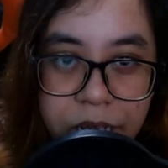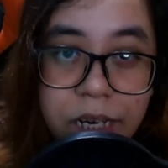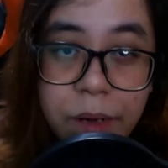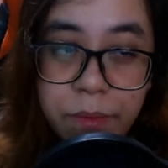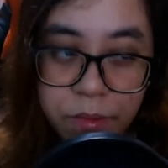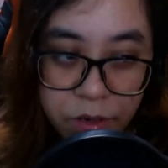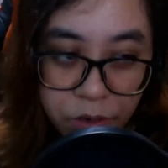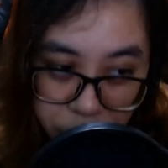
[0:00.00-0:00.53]
and
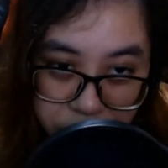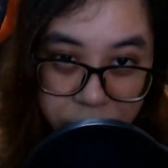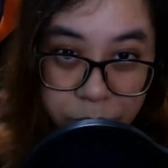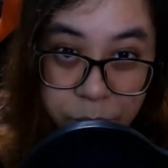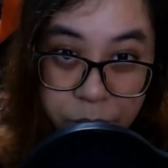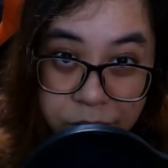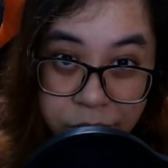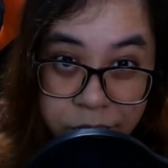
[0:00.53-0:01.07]
I'm loyal.
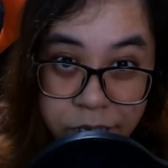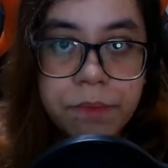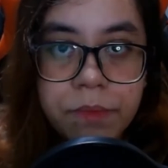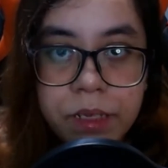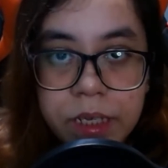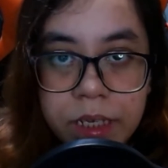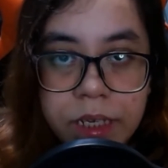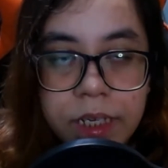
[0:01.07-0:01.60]

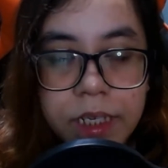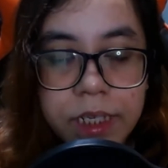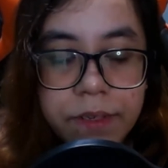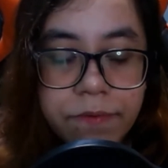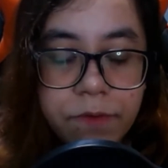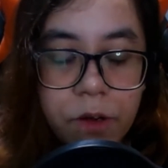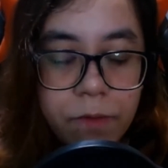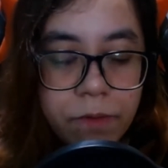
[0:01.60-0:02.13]
But he is
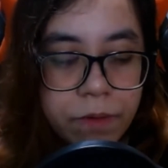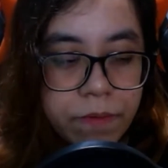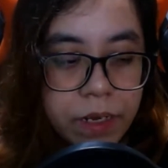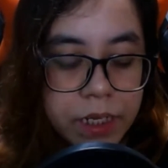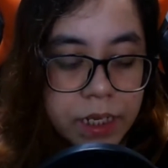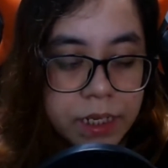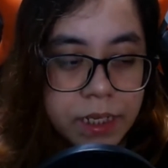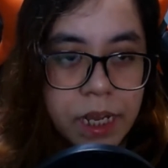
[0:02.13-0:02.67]
involved with like
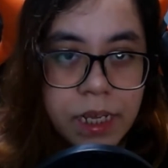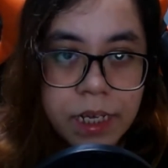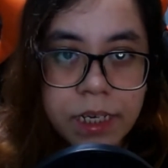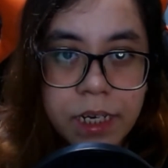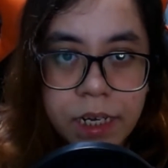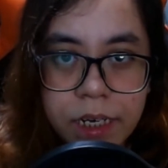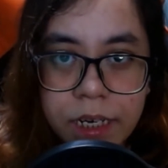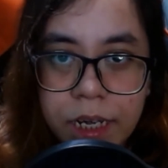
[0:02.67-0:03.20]
the
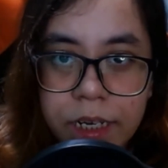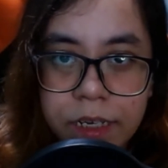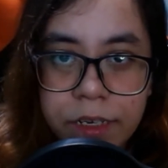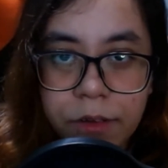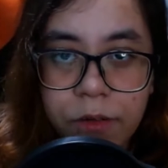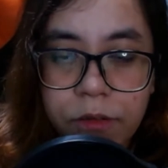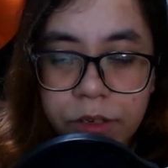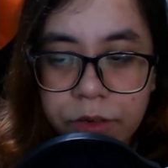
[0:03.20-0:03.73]
Takeda clan, the
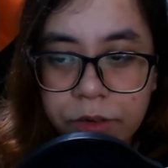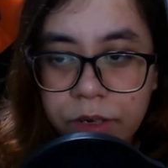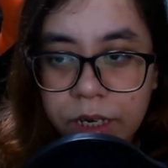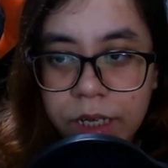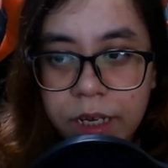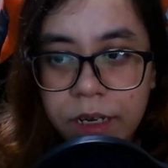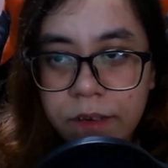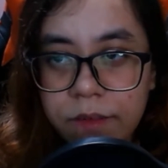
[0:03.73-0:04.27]
Hojo
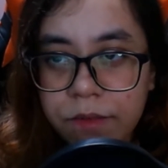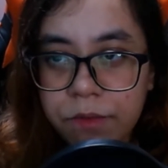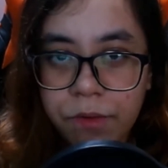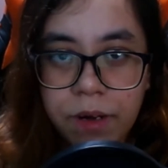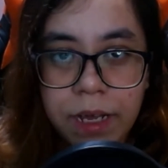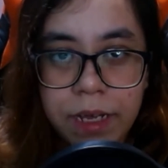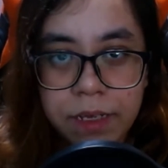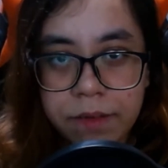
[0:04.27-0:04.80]
clan, through
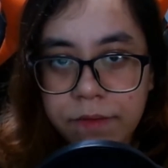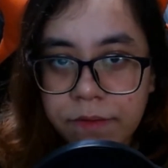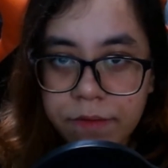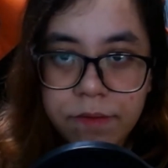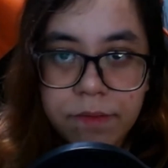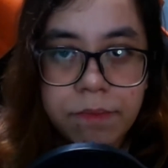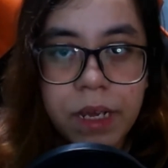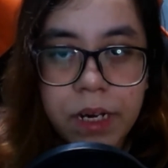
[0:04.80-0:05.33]
like
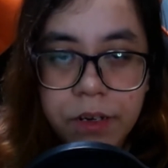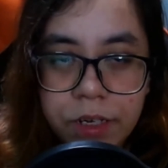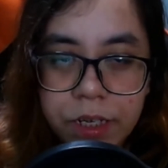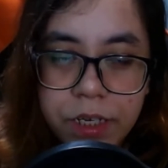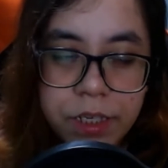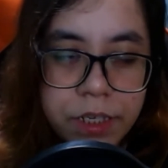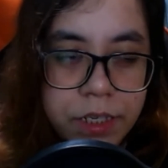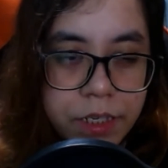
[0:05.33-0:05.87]

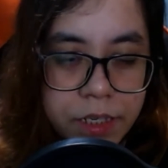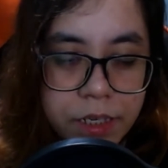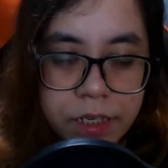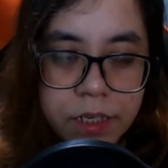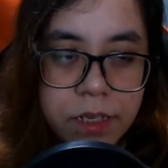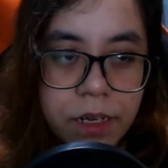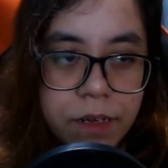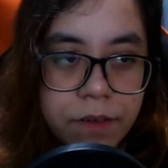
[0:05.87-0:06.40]
marriages and
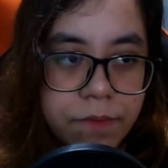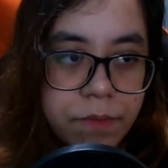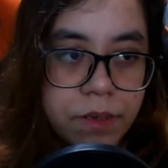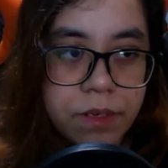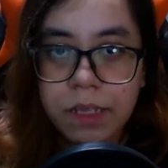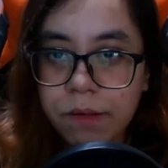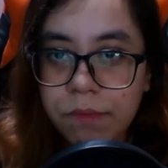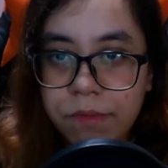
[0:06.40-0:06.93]
stuff.
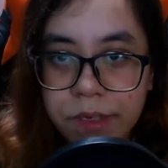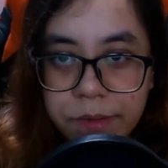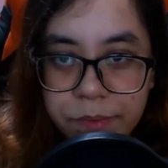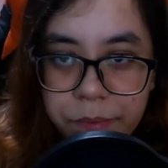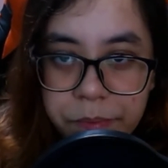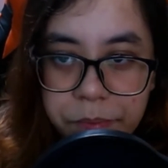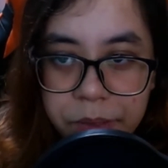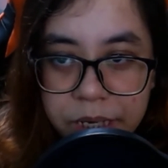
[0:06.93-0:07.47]
But that was
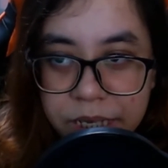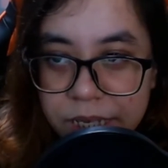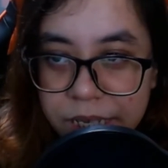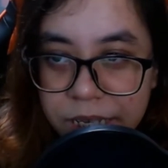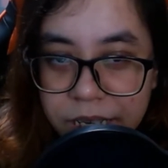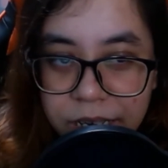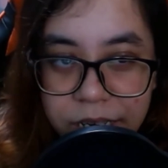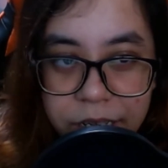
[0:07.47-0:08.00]

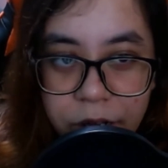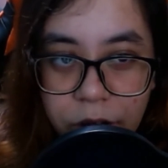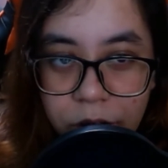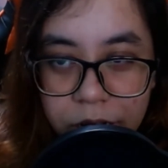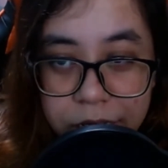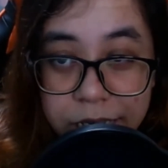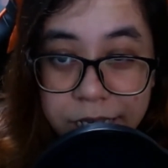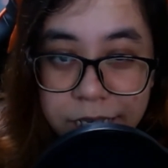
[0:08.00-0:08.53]
basically all
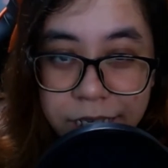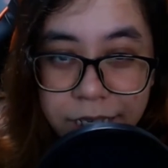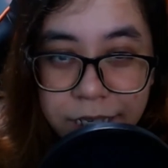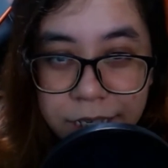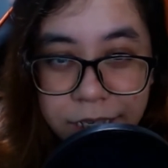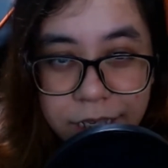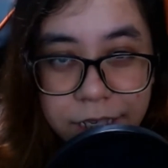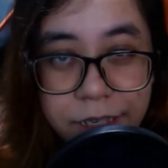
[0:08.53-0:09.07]
he did.
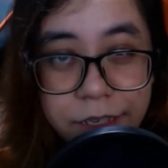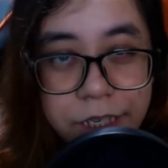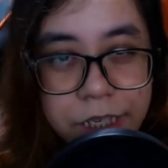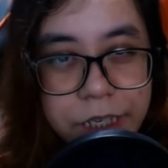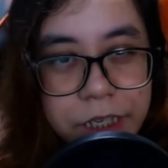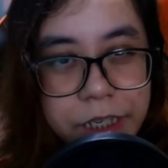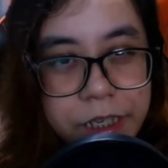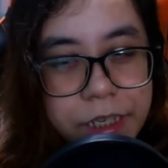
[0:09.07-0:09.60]
He didn't
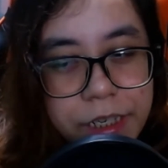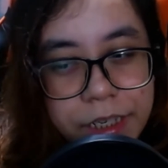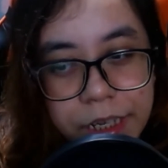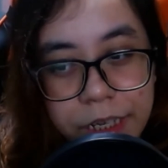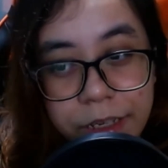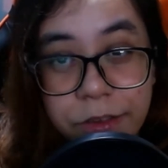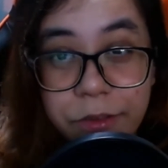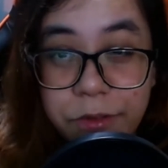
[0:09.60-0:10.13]
really
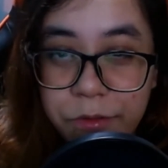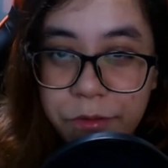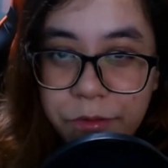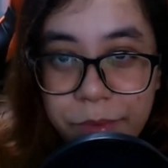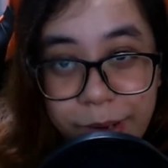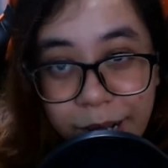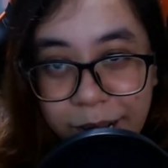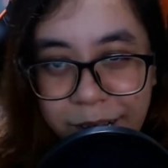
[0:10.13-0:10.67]
get to do
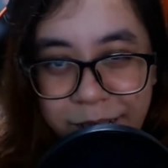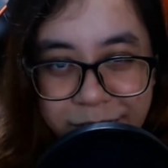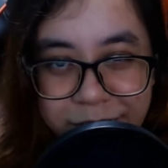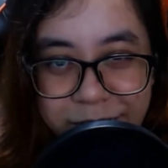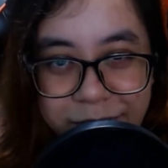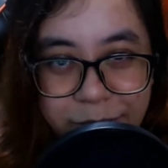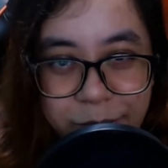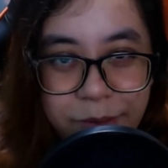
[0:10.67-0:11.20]

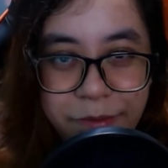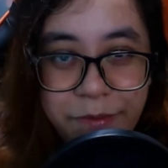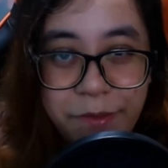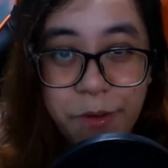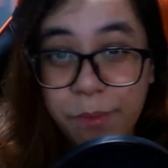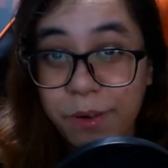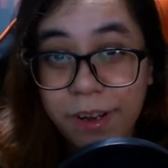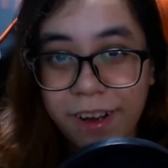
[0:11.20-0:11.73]
much with
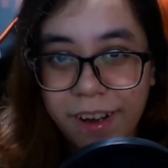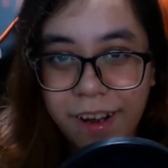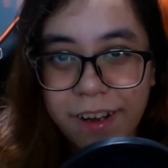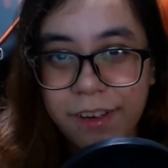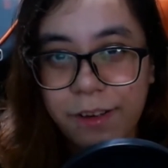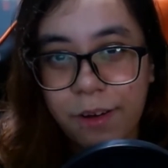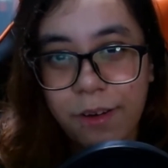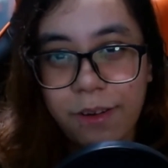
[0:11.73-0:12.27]
Nobunaga, you
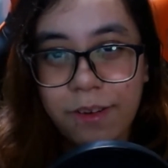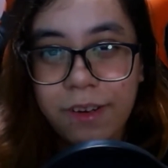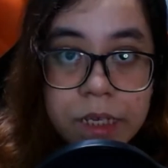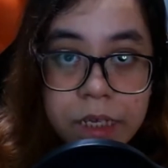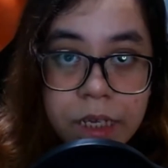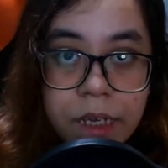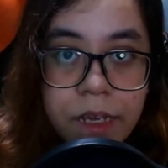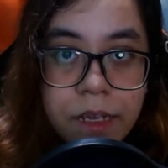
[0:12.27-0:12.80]

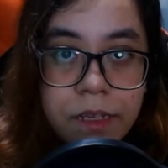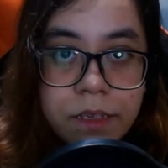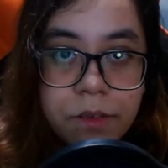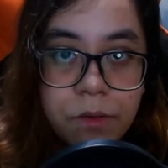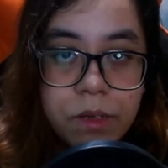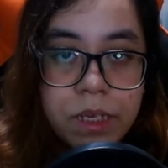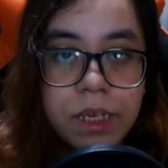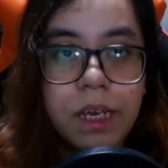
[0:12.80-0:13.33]
know. So
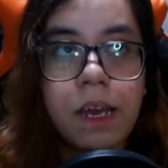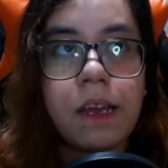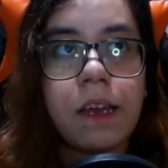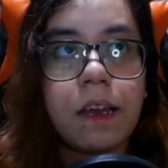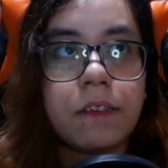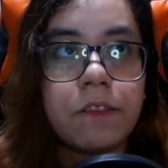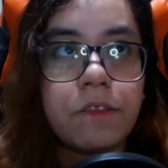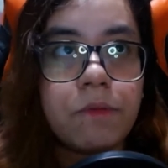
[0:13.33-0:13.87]

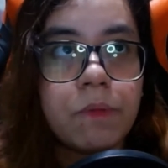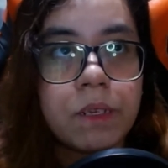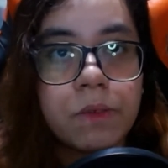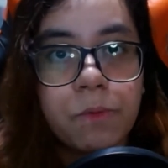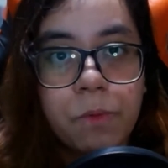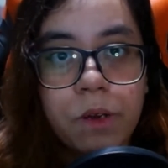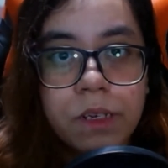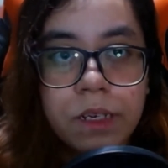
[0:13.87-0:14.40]
Ieyasu was
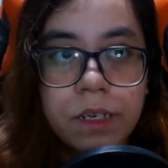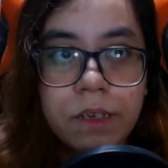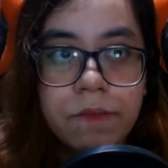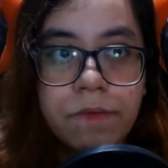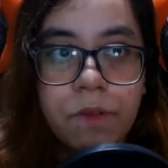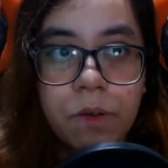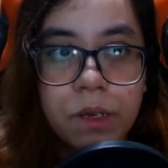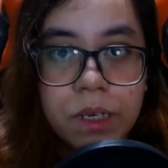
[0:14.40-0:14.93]
working
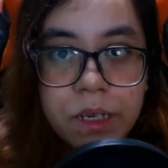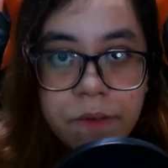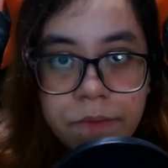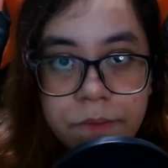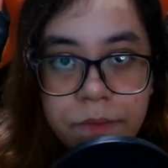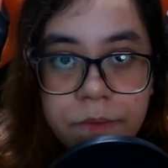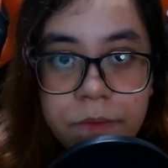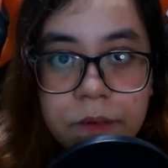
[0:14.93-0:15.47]
for
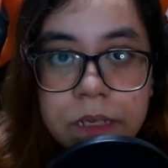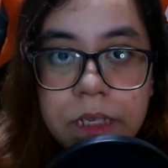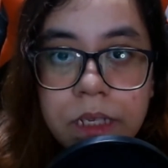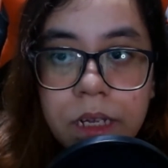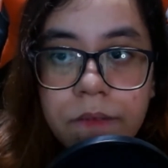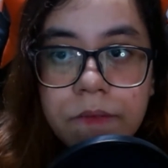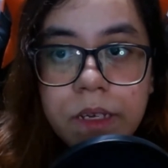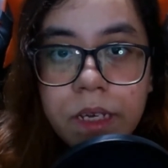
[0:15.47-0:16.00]
him, was
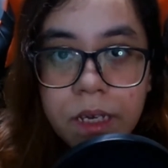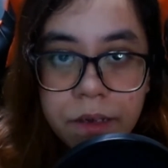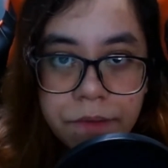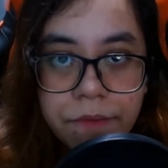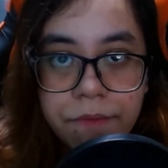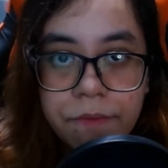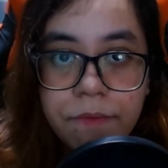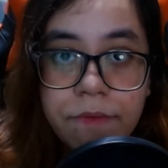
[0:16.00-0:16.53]
serving
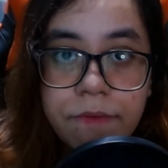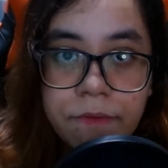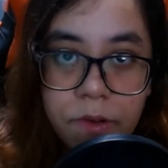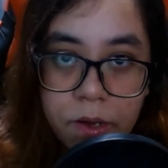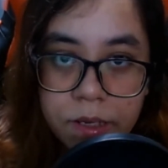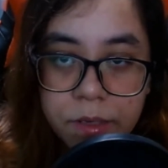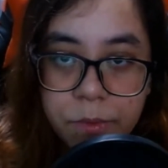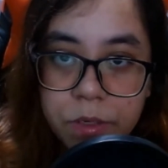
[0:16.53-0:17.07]
him
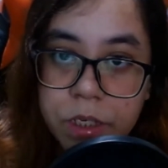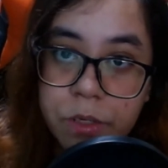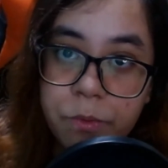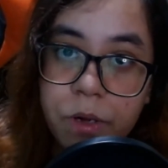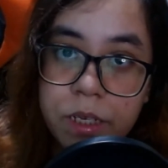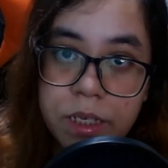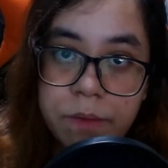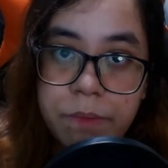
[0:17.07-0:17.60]
first, which is
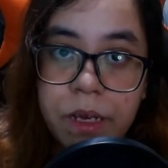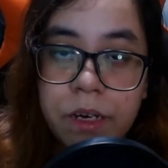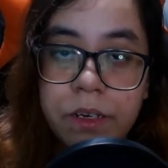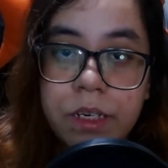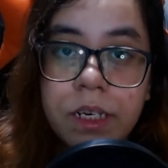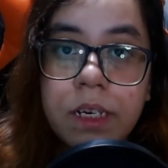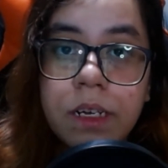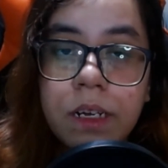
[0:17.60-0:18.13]
why he
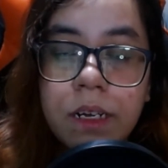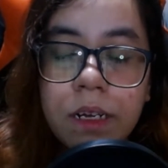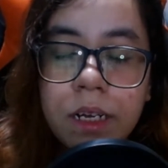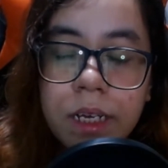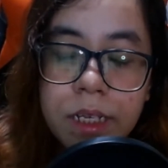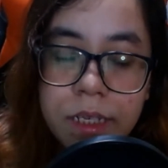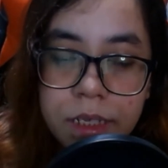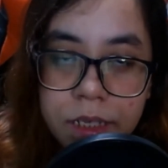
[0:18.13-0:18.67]
married
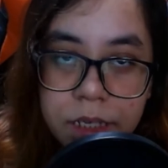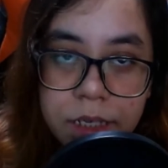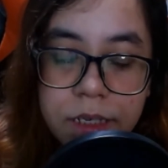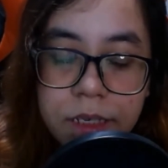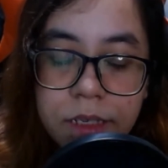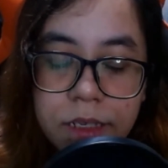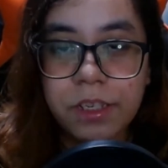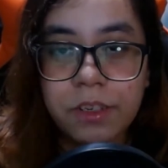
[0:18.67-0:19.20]
his
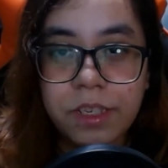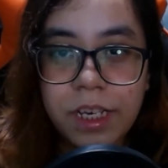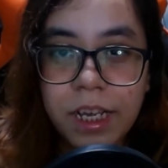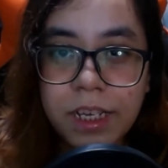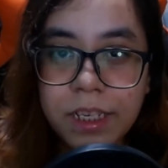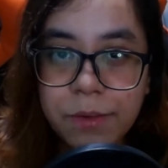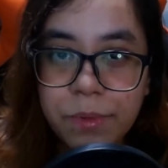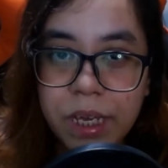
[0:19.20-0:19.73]
niece. So
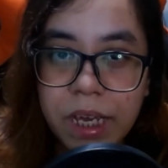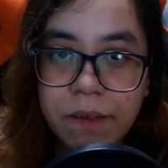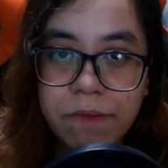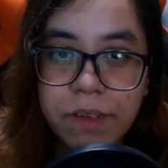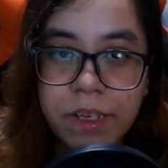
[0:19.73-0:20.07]
next we have